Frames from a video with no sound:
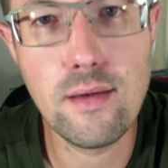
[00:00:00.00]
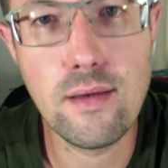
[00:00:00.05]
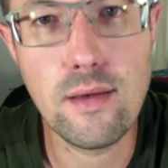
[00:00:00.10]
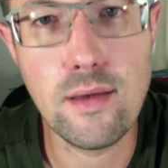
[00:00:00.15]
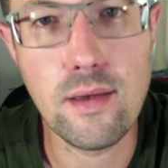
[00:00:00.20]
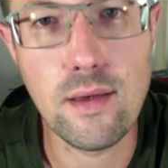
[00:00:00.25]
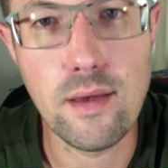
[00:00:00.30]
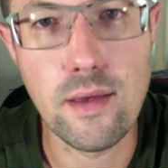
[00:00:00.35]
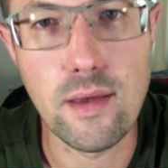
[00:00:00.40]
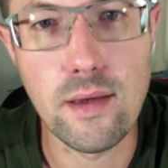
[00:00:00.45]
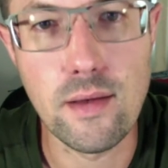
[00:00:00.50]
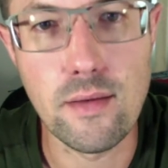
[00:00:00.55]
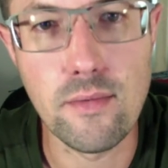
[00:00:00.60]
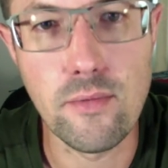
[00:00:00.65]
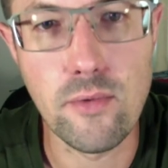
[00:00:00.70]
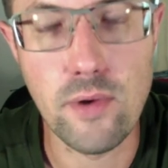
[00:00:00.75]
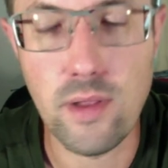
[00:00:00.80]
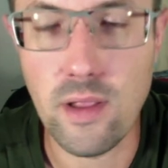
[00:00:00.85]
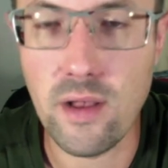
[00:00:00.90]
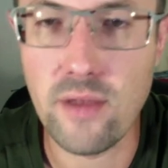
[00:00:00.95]
and
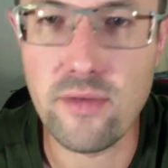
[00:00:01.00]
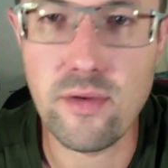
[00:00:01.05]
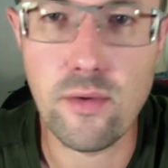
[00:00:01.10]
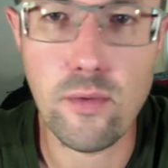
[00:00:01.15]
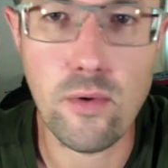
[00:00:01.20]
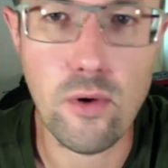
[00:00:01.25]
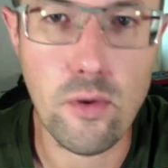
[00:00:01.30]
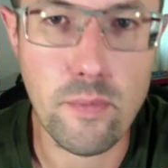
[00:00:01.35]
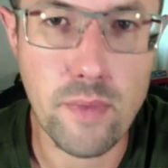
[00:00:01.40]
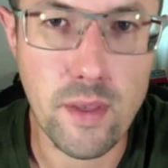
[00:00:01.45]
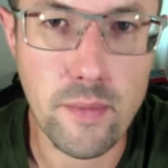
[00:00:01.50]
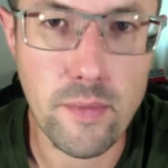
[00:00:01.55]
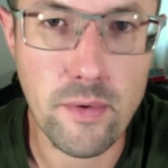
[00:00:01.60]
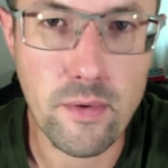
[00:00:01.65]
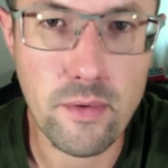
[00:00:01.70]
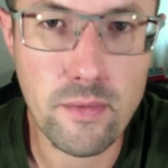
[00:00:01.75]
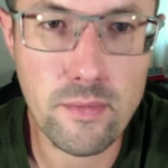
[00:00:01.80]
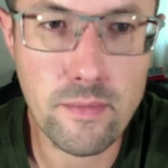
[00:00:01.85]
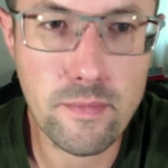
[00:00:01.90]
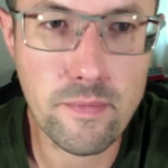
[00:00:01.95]
realize that we're all
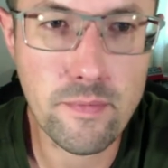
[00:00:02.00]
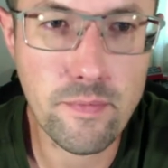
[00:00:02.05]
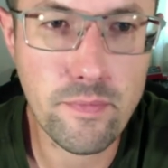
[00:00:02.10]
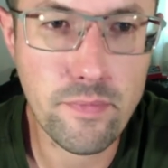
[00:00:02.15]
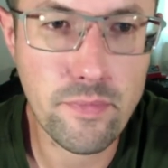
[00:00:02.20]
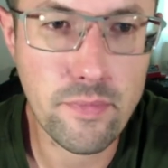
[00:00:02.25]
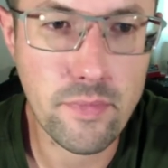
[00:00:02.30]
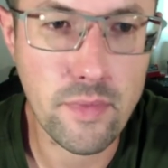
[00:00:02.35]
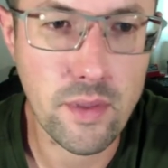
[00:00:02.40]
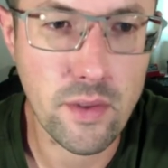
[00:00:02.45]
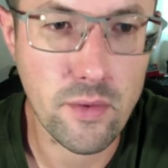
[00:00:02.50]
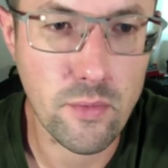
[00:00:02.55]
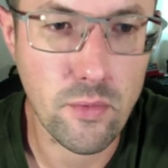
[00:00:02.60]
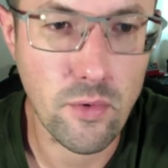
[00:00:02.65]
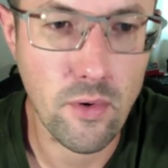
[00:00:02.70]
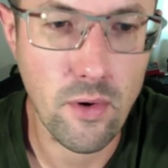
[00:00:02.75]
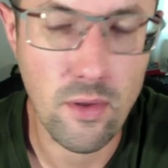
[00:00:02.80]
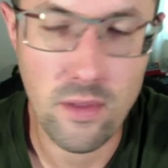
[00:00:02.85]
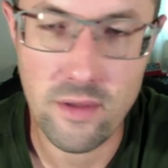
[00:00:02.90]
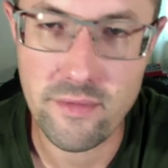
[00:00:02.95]
people and
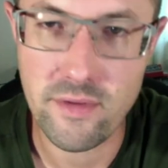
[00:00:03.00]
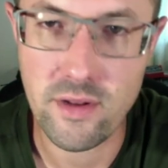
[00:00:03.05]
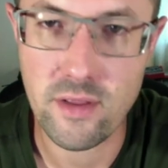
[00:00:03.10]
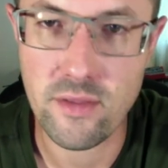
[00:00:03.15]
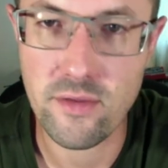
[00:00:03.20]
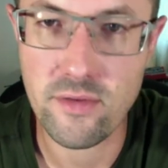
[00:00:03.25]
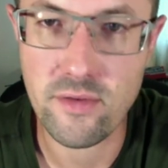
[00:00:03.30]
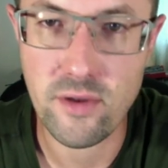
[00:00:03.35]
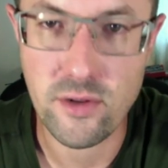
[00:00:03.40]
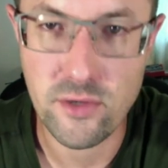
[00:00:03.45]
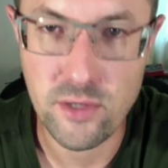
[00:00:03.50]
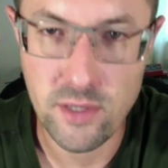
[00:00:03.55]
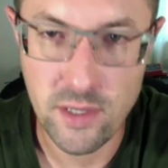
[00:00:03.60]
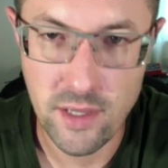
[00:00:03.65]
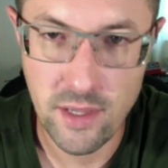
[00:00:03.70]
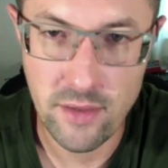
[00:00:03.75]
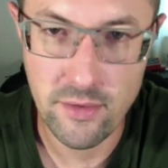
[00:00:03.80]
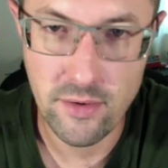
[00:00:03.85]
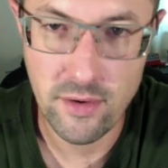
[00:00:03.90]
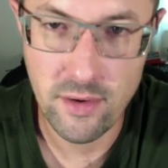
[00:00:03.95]
we're all living in this country
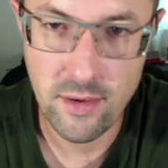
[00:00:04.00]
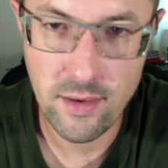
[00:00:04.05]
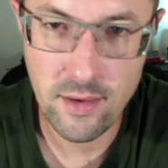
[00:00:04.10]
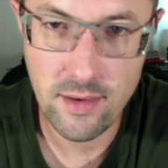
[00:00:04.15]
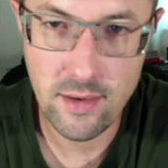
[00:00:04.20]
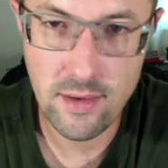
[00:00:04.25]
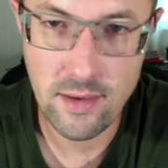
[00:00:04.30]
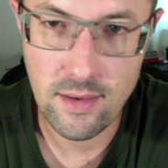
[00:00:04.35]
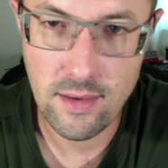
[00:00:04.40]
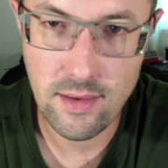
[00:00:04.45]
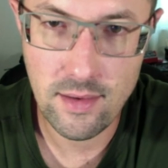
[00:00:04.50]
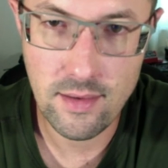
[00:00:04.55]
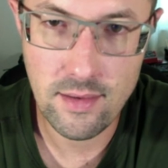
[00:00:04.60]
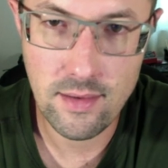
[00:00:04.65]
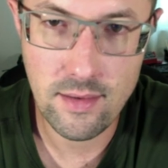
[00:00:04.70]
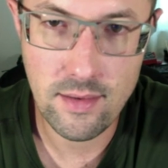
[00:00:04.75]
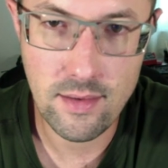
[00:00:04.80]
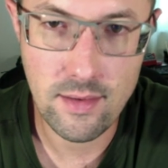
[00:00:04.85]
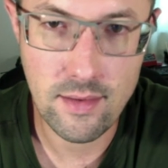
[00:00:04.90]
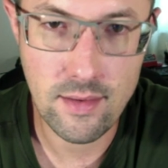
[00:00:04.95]
together.
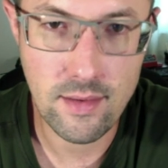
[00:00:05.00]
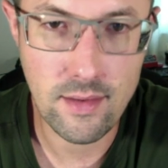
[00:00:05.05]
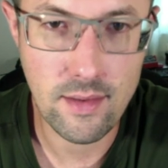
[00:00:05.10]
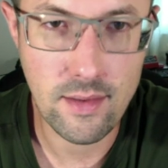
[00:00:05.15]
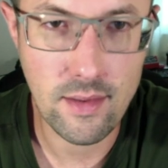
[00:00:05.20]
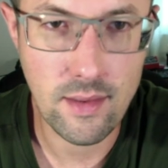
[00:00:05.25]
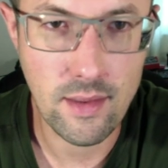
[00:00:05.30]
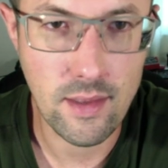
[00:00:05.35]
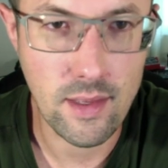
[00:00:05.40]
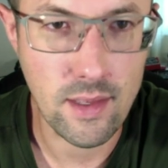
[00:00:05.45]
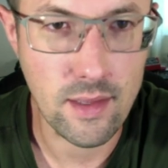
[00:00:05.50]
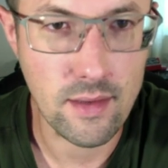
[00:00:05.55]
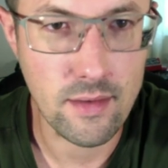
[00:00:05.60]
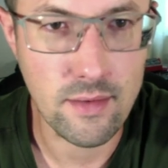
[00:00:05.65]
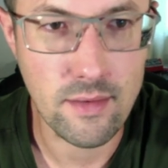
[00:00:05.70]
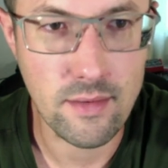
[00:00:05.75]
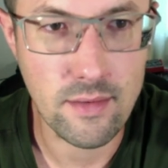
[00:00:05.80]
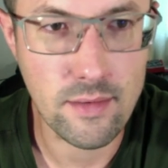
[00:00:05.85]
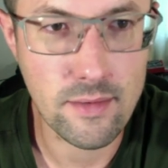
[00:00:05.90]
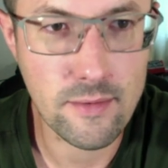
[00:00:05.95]

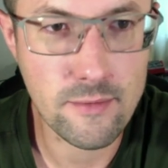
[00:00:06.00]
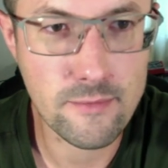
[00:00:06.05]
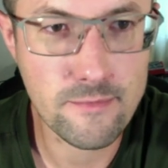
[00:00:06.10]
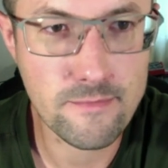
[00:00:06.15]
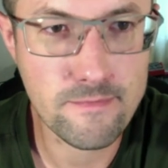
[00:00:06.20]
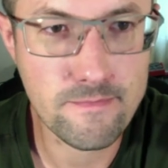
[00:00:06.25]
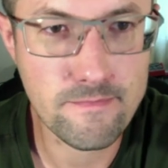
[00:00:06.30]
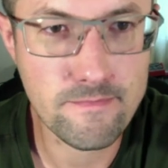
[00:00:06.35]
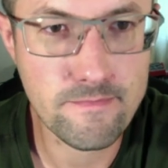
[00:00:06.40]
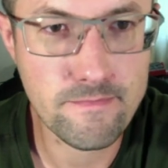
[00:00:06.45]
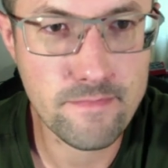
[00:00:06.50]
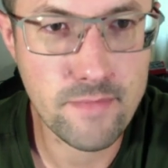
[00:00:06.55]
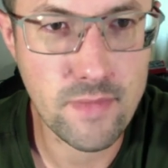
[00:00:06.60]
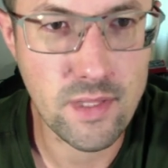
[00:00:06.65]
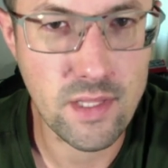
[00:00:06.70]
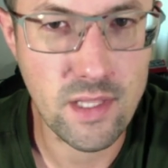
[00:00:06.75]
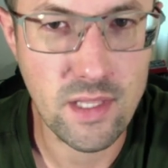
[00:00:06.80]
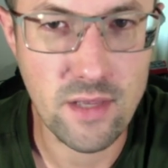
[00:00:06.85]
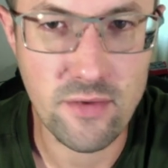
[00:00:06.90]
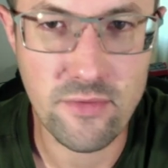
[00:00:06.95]
And
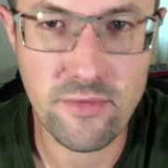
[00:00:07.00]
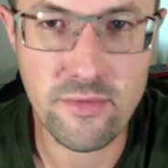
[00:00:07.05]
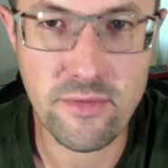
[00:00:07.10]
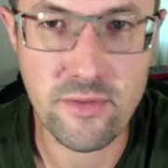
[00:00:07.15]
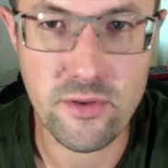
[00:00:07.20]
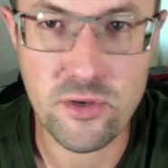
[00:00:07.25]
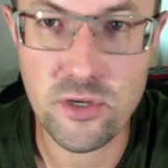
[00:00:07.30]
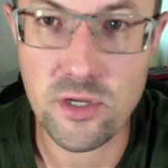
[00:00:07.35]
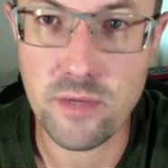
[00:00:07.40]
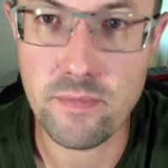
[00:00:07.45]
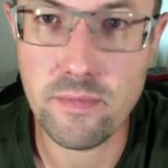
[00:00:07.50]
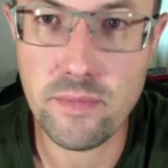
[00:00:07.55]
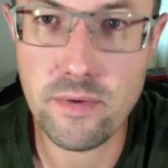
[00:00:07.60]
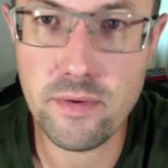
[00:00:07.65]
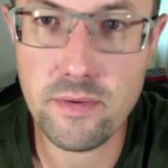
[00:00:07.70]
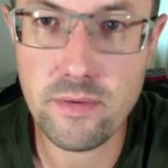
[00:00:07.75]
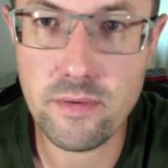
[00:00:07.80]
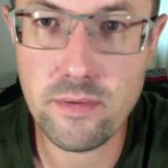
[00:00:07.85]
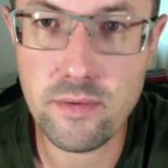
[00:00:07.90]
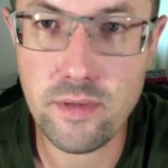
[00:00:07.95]
if the ship
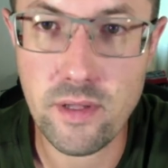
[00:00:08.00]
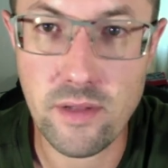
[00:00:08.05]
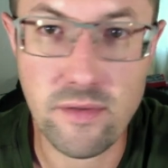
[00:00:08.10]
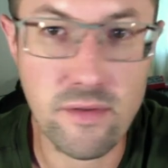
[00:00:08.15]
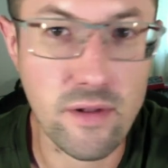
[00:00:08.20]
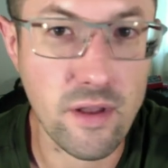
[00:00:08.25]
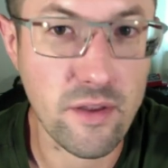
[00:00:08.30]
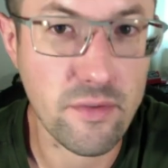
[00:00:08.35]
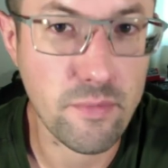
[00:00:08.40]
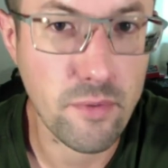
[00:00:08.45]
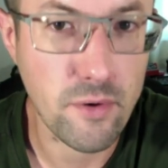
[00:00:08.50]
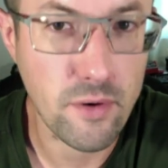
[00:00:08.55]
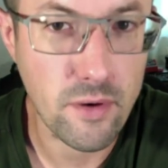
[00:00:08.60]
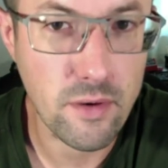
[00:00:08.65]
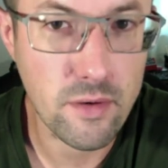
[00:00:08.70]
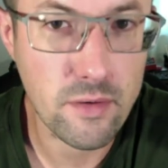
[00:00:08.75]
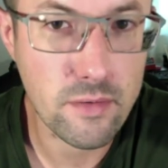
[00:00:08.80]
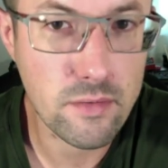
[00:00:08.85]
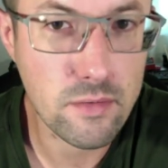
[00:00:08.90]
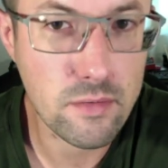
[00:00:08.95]
hits an
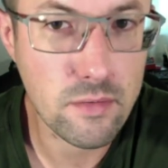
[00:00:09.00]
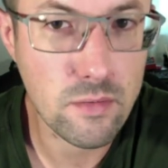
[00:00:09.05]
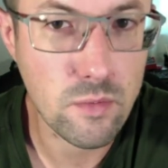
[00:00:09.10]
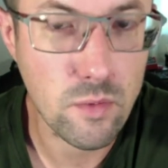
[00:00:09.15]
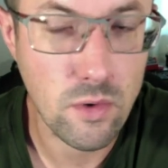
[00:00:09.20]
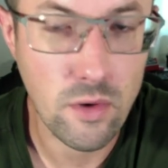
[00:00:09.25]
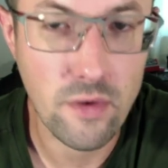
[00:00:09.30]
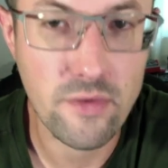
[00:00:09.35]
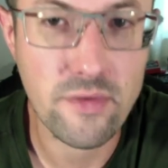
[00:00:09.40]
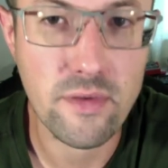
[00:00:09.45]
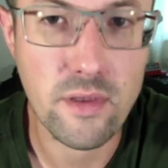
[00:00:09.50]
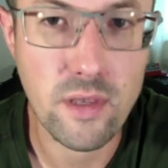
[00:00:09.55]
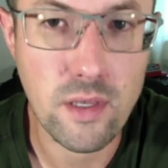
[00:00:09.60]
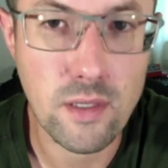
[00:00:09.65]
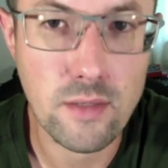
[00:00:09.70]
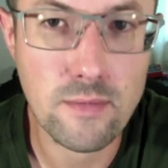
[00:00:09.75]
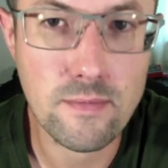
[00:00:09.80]
iceberg, we're all sinking.